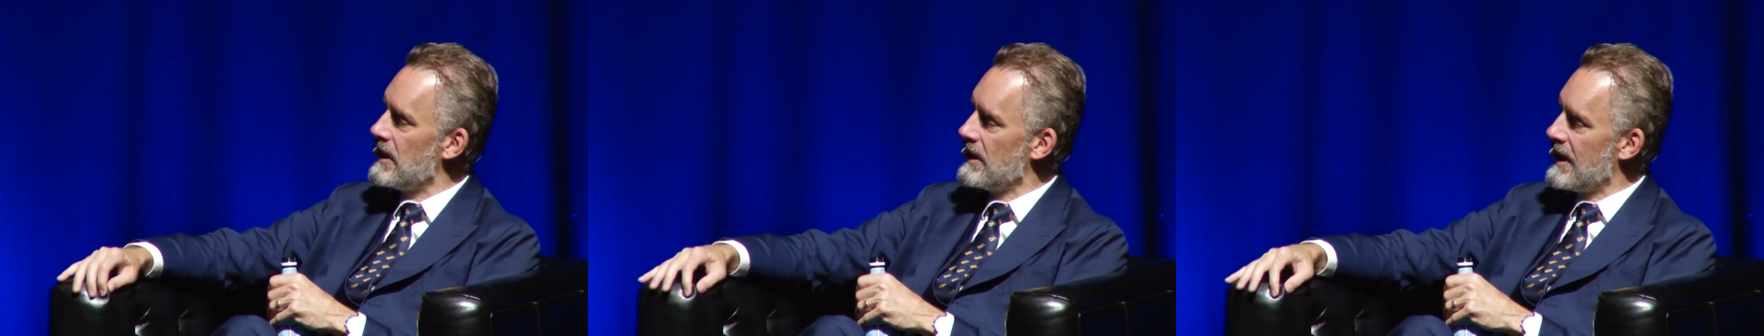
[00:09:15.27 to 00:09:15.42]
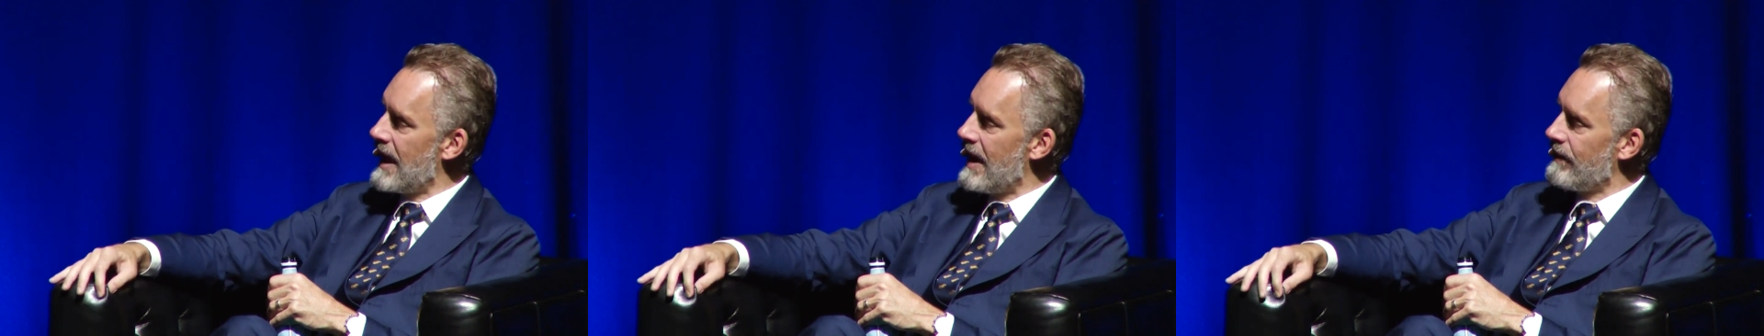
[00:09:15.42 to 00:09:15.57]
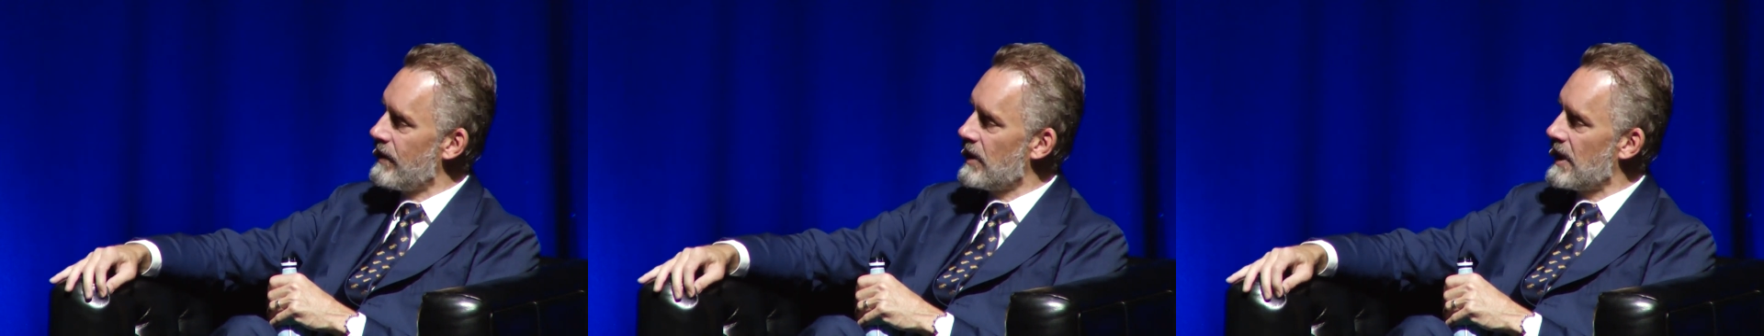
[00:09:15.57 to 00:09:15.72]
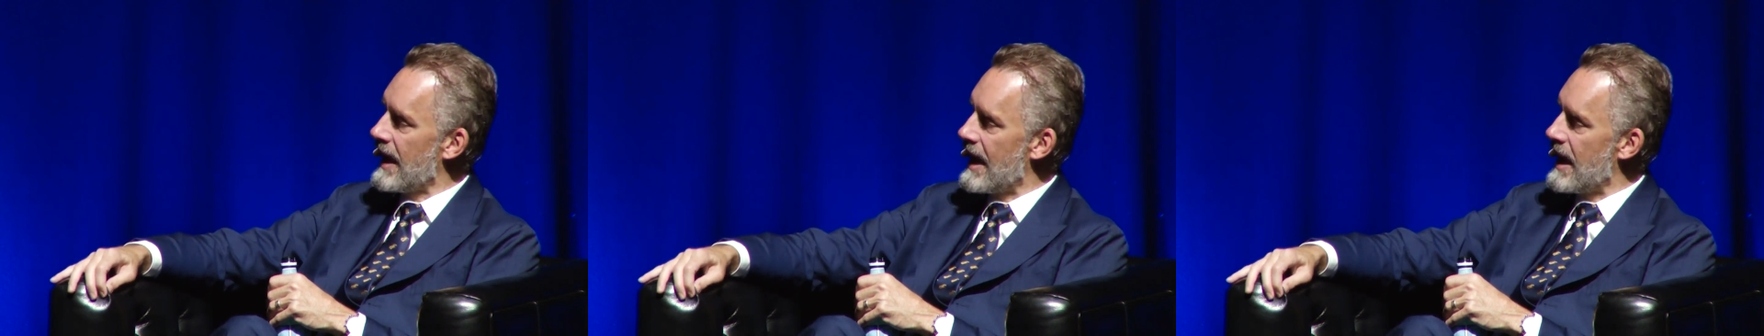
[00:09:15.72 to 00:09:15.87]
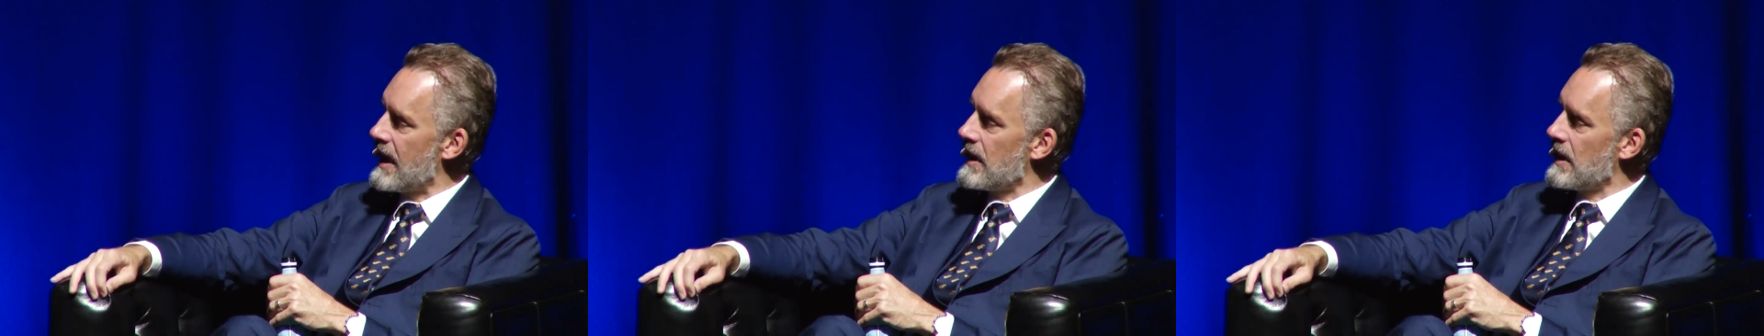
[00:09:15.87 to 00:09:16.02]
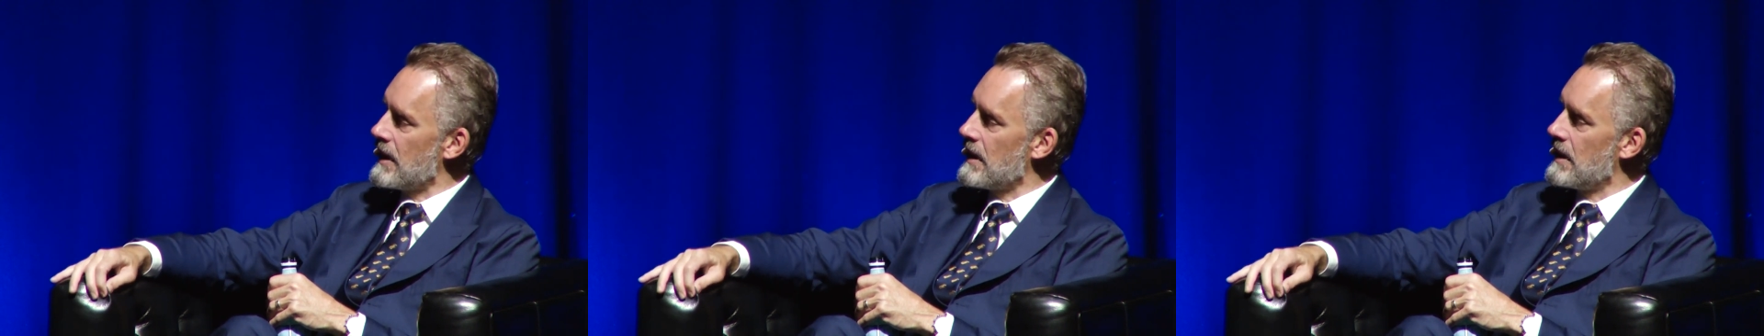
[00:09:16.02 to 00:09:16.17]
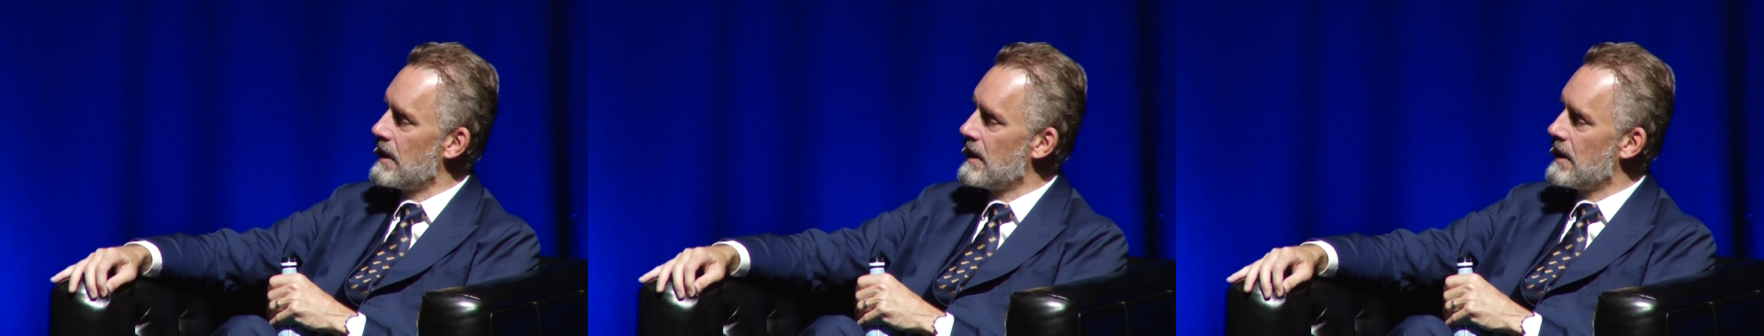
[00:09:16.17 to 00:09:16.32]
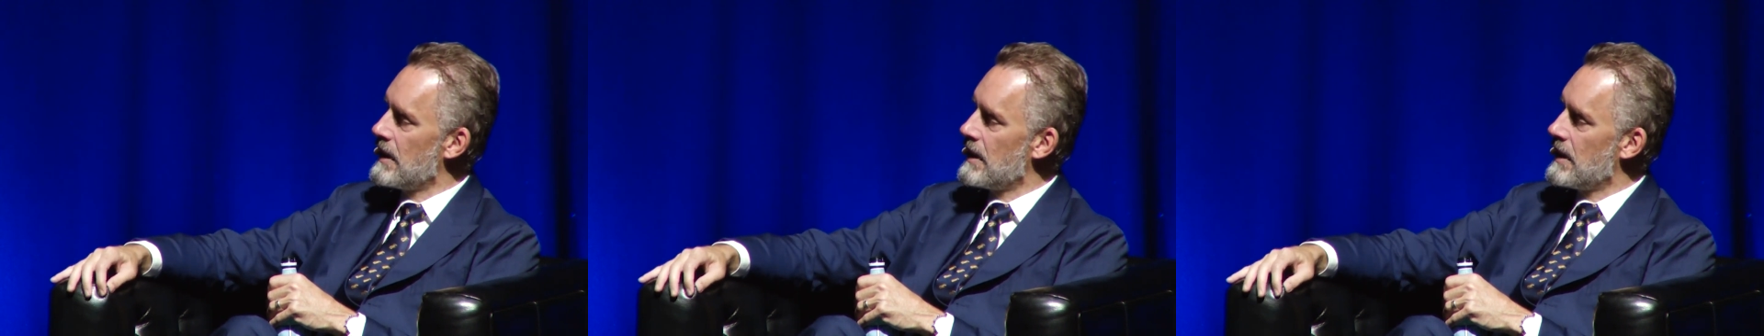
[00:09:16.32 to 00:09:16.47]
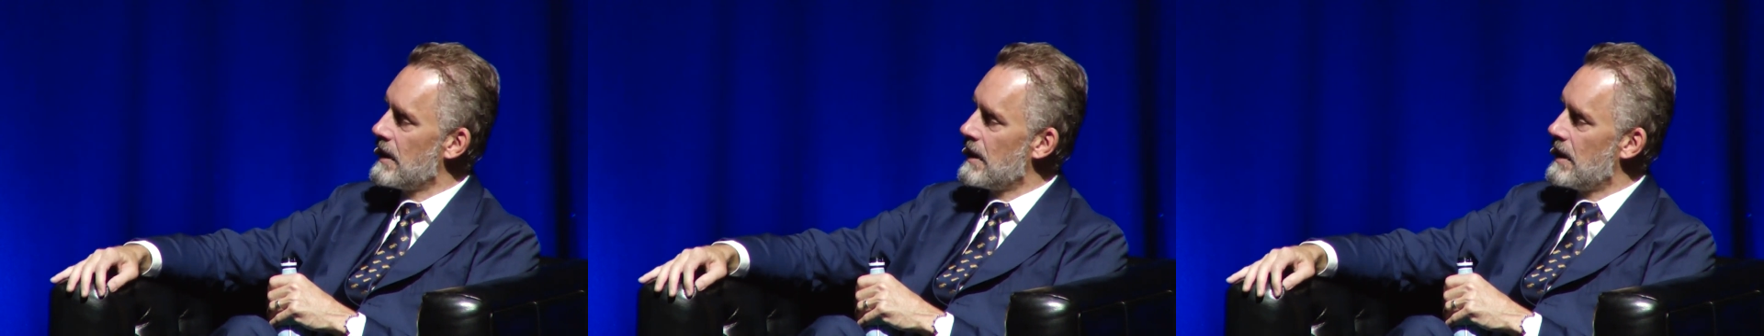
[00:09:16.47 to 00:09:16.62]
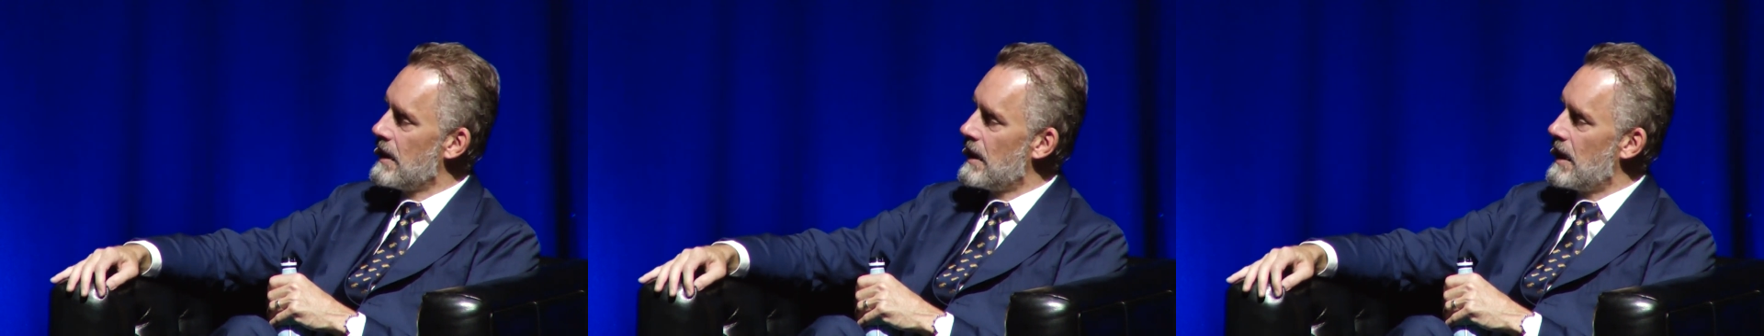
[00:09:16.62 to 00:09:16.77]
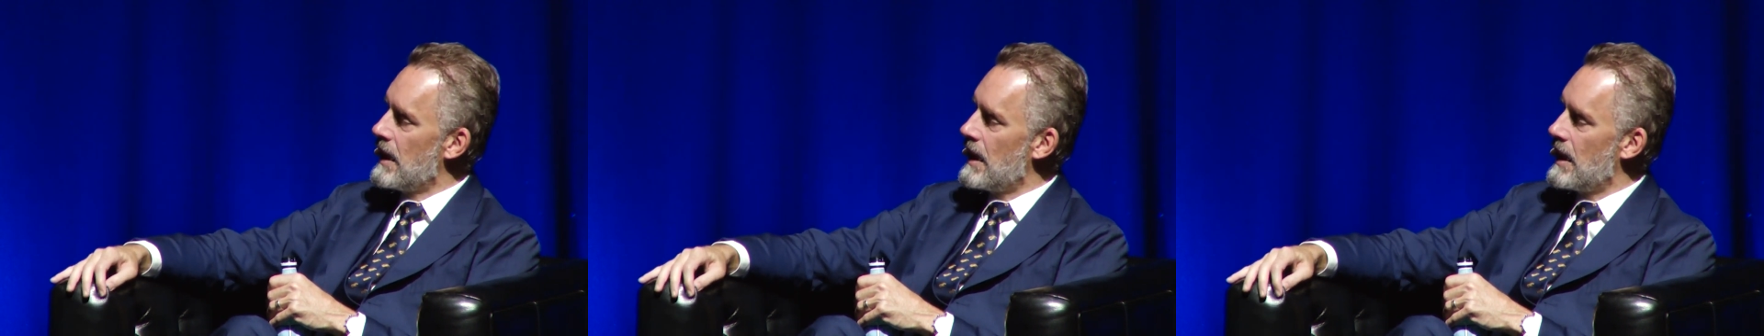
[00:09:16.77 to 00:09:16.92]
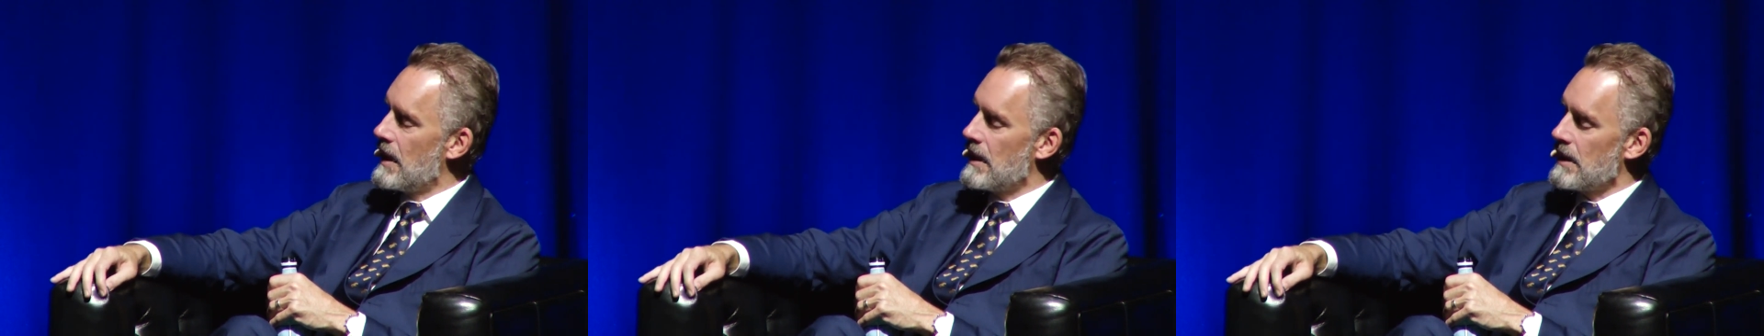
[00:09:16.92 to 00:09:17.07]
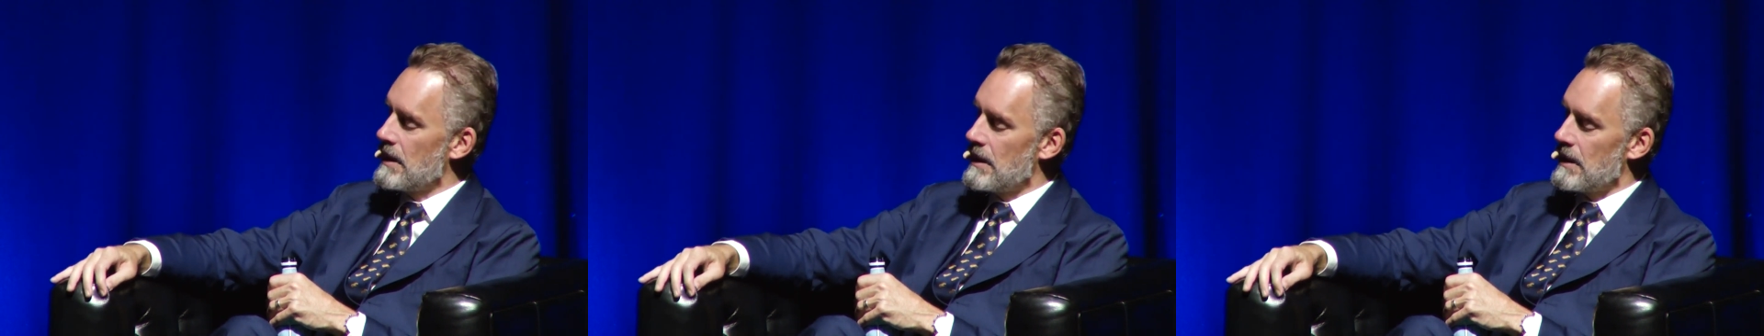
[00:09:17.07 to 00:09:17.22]
level-headed,
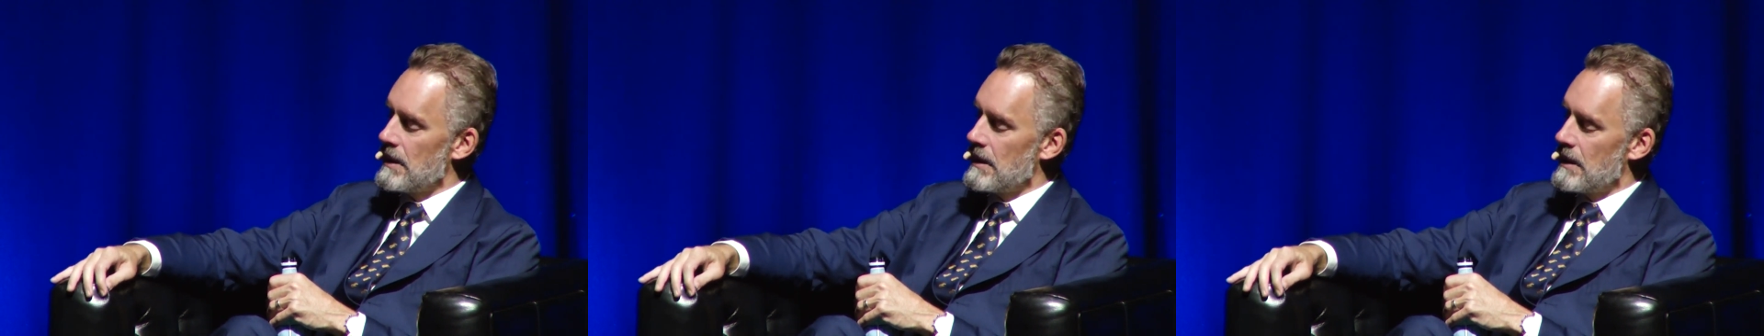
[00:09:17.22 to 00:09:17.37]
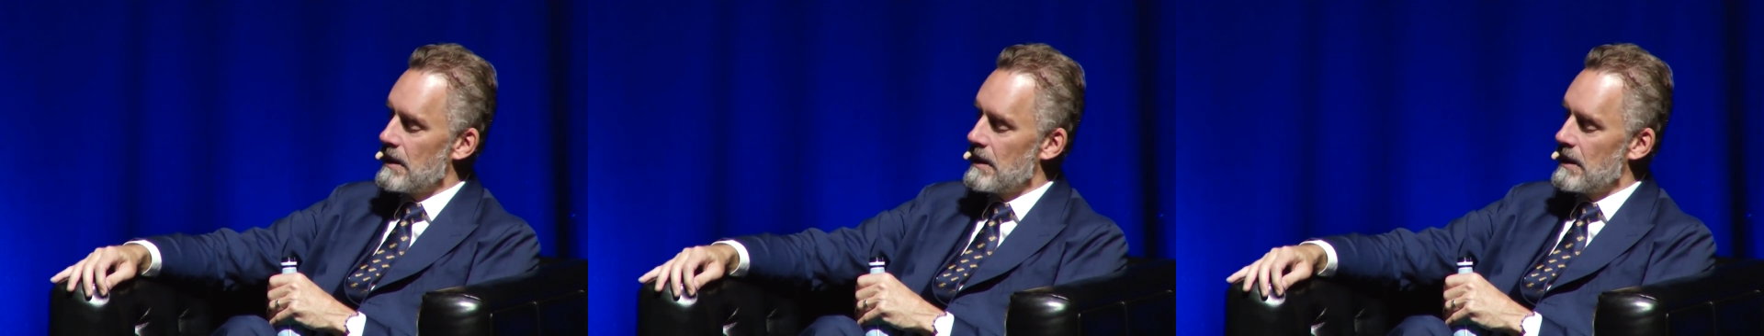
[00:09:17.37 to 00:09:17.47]
and